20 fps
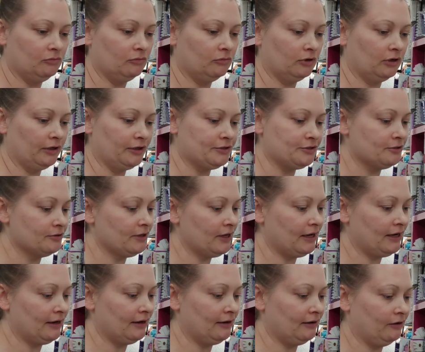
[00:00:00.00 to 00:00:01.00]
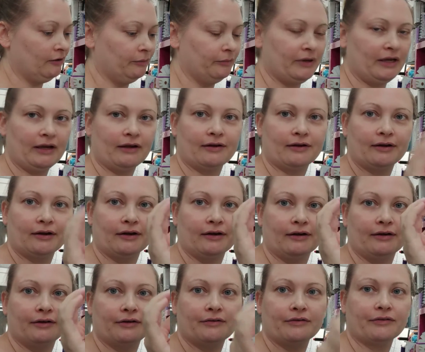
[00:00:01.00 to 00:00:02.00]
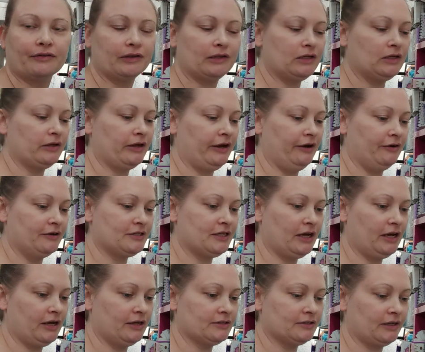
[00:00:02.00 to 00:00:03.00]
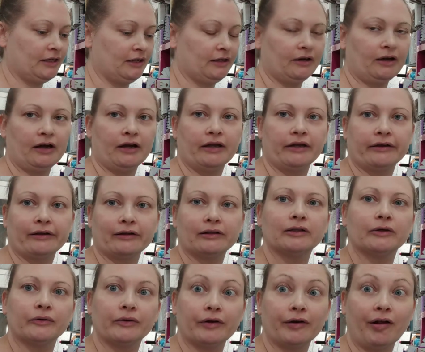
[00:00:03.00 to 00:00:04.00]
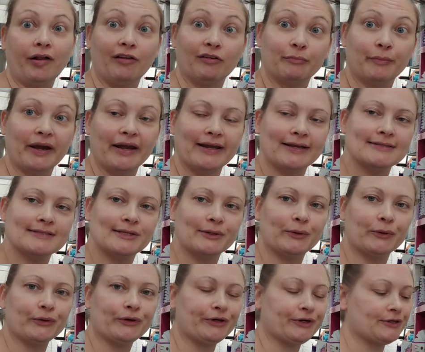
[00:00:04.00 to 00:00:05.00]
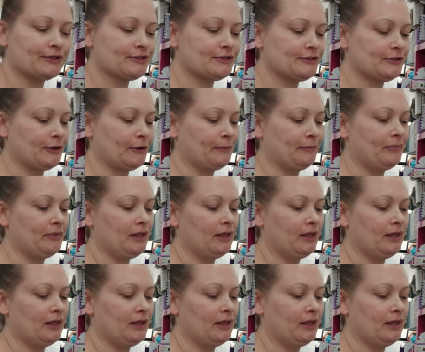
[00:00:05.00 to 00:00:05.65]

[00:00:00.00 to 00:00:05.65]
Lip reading: while I do that, I'll make little hair ties that I include in all of my Etsy orders, so